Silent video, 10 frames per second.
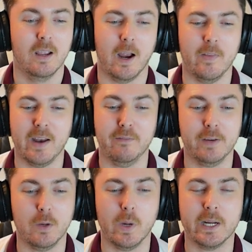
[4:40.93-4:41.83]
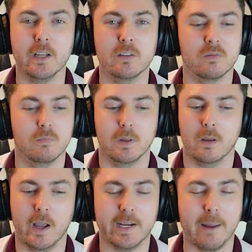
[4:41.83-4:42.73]
And then for your wingers,
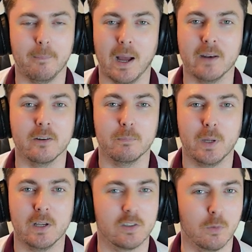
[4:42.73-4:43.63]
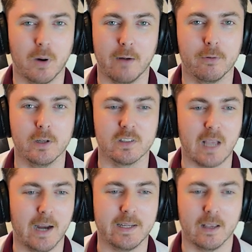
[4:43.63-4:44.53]
again, man, personal preference.
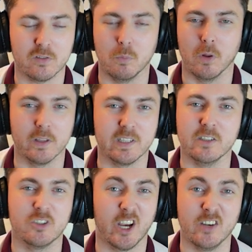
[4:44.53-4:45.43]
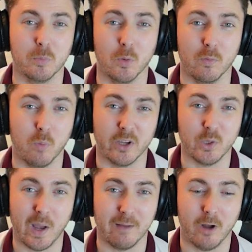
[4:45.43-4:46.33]
I'd get someone that's interchangeable with what
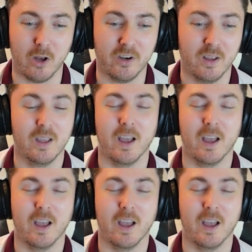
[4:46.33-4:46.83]
you have on.